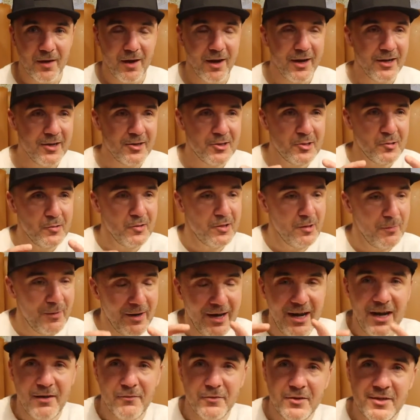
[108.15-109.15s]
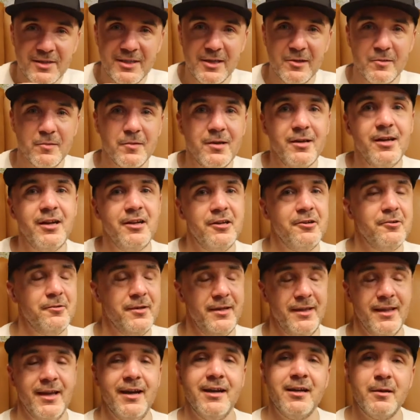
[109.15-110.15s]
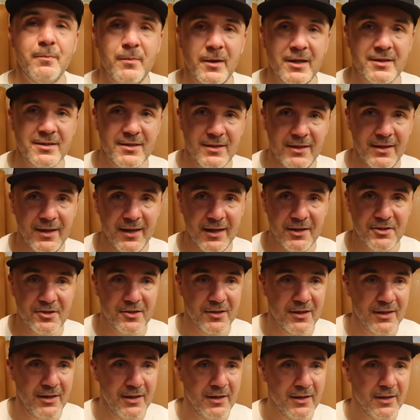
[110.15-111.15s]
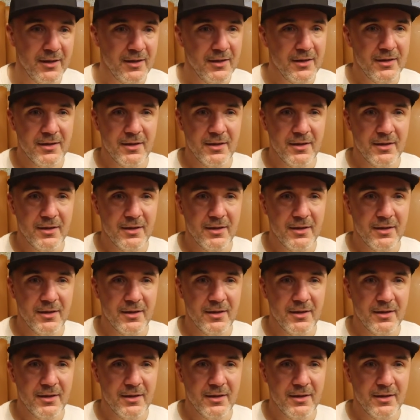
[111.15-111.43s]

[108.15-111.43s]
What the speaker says: I could talk about every single learner in that capacity, actually.